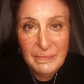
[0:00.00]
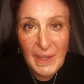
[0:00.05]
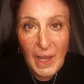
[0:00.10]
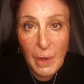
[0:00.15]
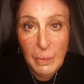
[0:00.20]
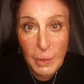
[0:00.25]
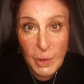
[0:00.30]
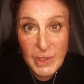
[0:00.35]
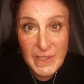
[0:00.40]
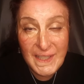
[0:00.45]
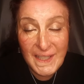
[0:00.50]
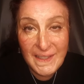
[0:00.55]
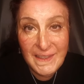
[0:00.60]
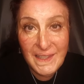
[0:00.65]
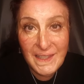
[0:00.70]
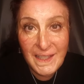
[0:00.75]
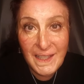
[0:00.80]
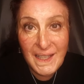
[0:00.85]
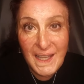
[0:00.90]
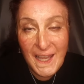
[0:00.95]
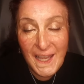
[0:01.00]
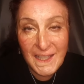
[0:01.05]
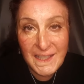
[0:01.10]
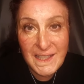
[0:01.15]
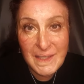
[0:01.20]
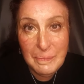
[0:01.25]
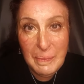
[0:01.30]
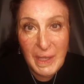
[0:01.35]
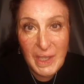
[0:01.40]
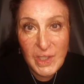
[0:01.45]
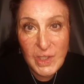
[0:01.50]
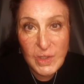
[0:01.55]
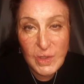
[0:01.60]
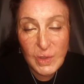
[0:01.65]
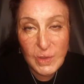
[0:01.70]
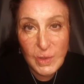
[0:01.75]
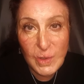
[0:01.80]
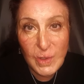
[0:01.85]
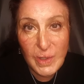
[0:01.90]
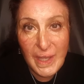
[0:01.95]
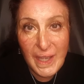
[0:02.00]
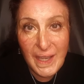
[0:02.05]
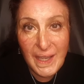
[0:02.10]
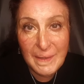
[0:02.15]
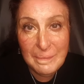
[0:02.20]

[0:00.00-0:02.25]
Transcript: right headspace to do that,